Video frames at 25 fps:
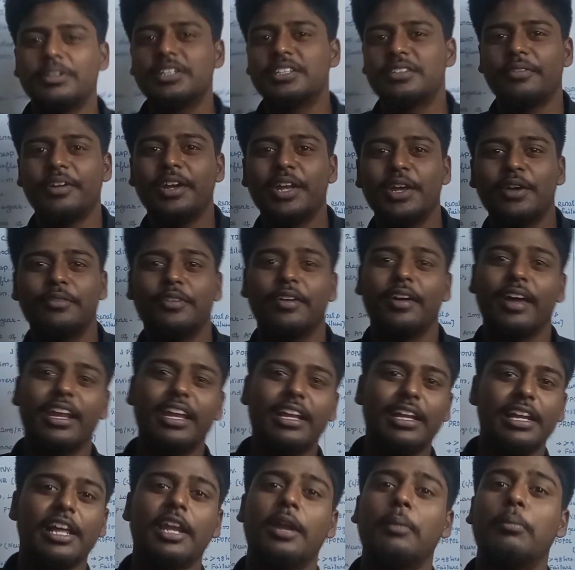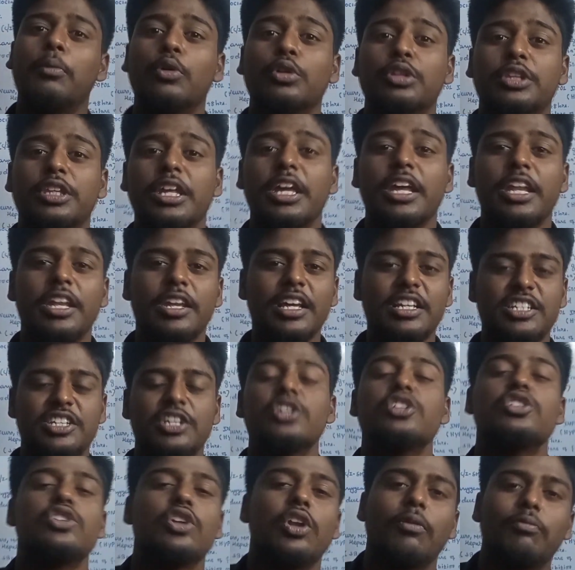this video very clear about the induction
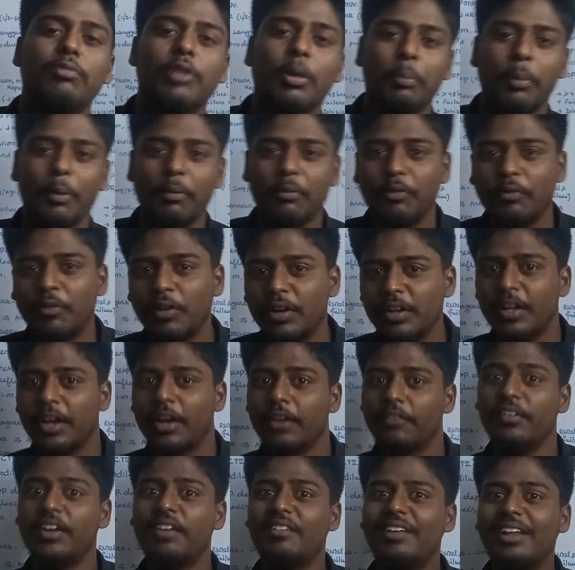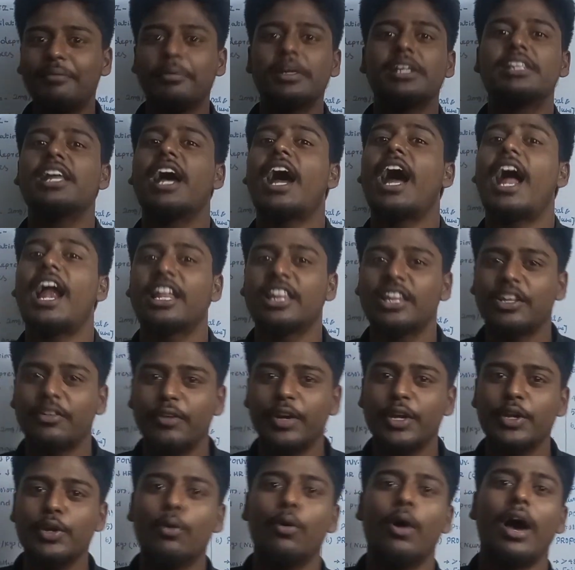agent of the propofol. We will meet the another
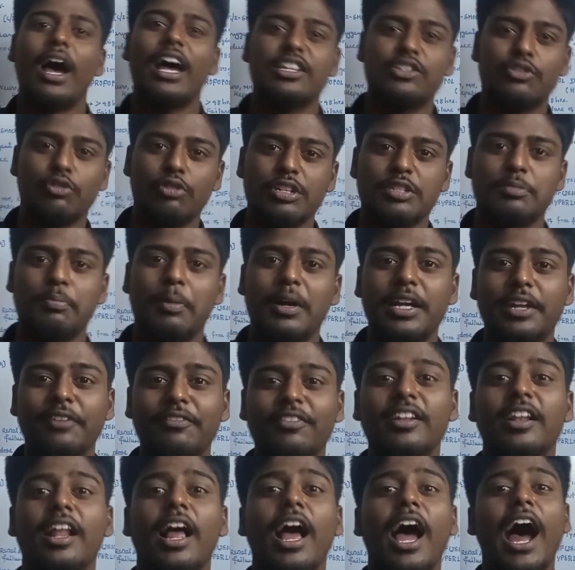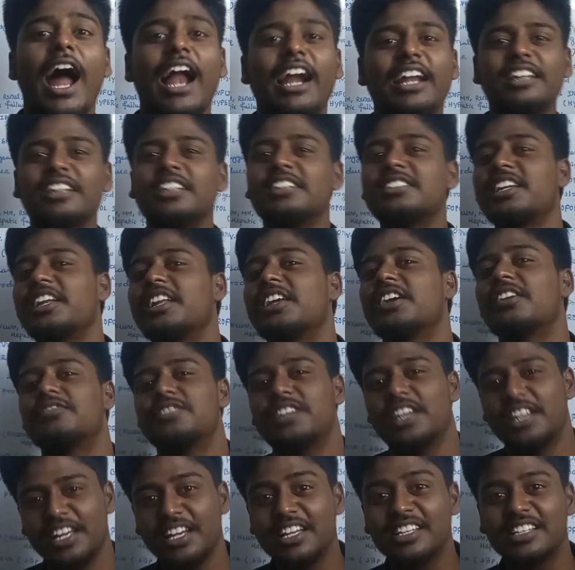video as soon as possible. Until then, signing off,
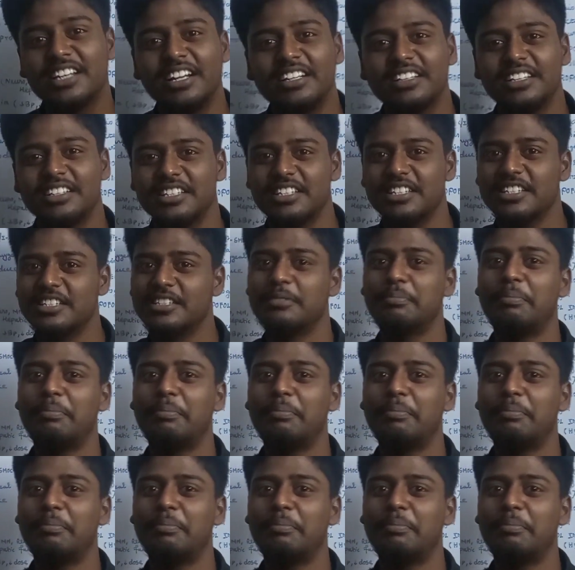Riyaskhan. This is